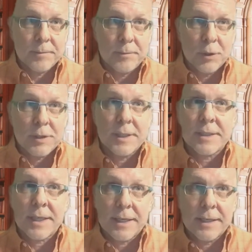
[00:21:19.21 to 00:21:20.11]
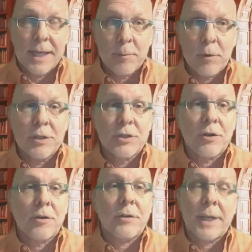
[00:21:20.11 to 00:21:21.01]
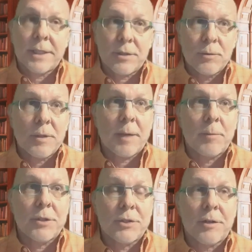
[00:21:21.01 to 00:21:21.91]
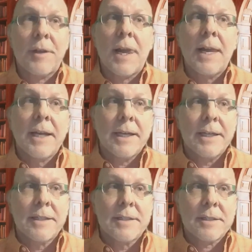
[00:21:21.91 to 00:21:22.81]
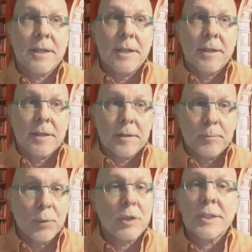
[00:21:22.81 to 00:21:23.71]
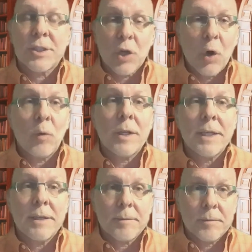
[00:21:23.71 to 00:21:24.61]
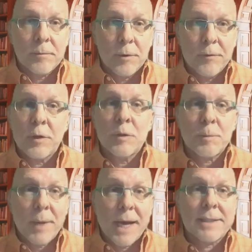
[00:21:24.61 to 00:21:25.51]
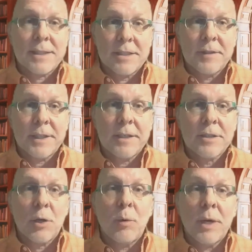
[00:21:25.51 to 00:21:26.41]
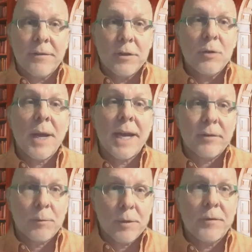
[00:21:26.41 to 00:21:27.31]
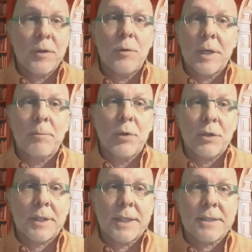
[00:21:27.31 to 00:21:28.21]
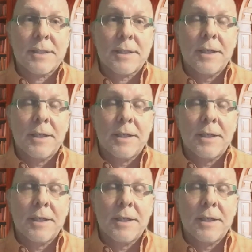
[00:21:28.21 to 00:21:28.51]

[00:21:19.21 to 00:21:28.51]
Booklist and library journal and school library journal is Booklist only reviews positively. So if you have a review in Booklist,